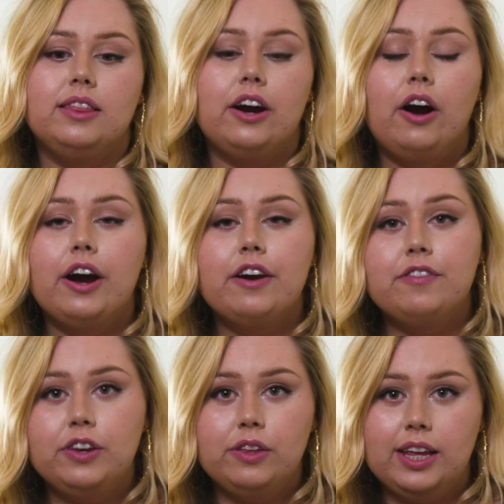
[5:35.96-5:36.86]
There are a
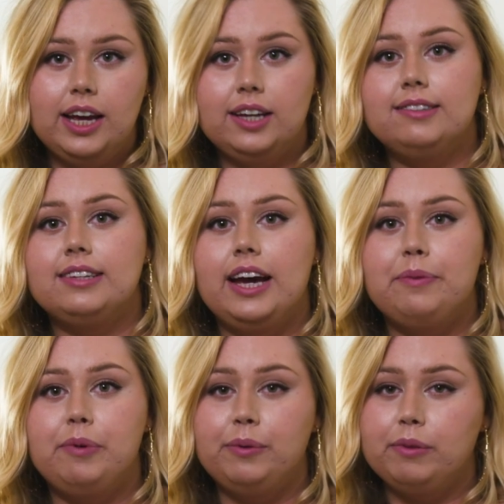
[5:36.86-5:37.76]
few things that
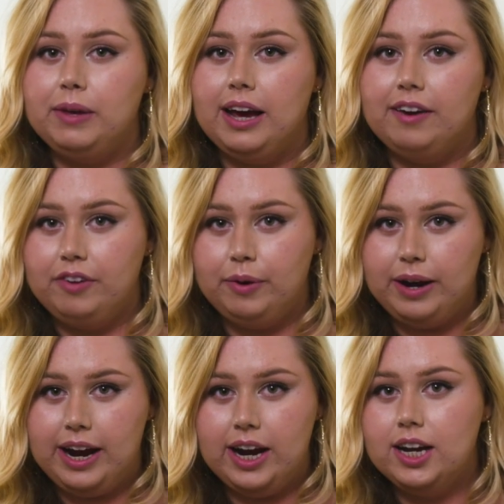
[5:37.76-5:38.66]
I bring with me
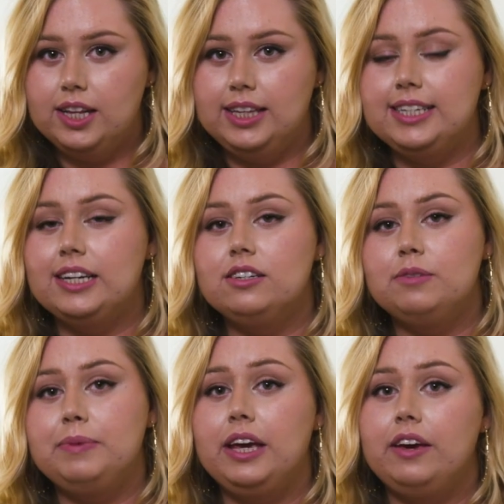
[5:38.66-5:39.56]
everywhere and they tend
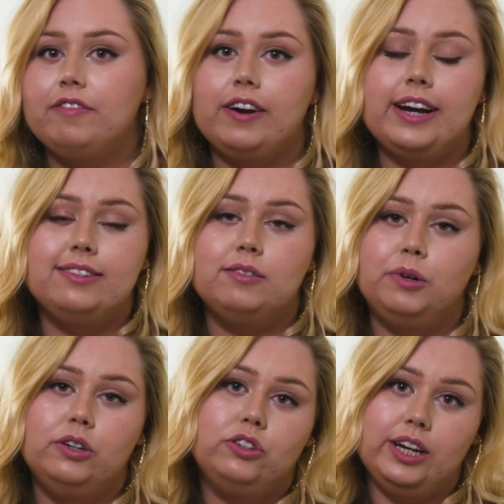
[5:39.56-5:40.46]
to be very
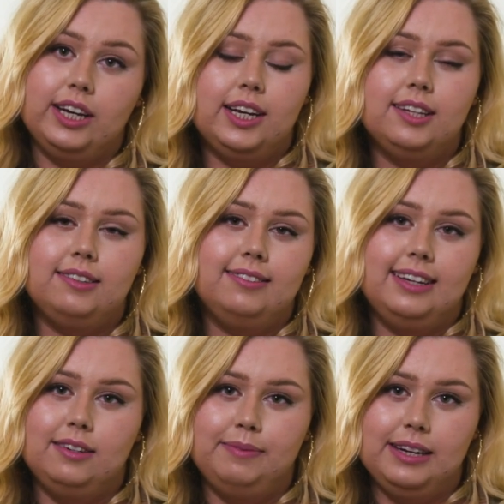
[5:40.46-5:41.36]
small trinkets and
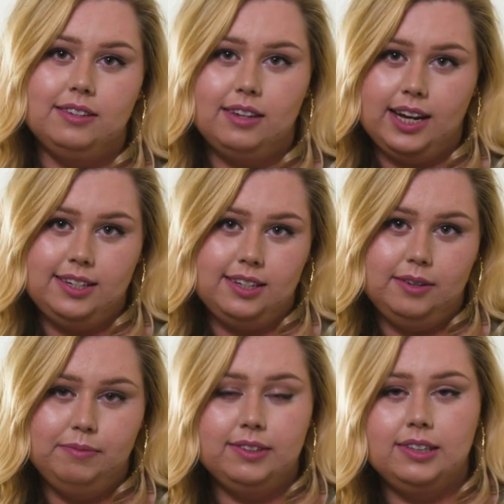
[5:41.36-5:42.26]
sentimental
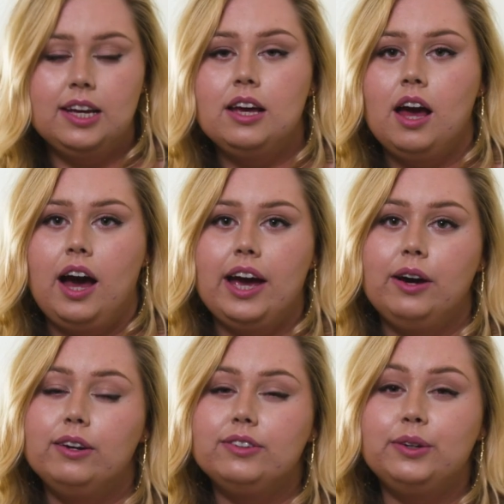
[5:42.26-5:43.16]
items I
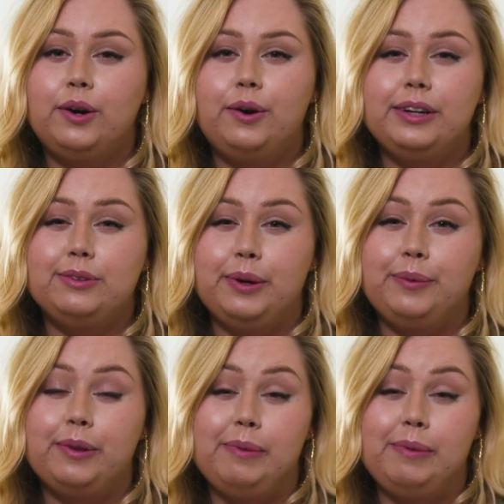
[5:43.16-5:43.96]
also always bring with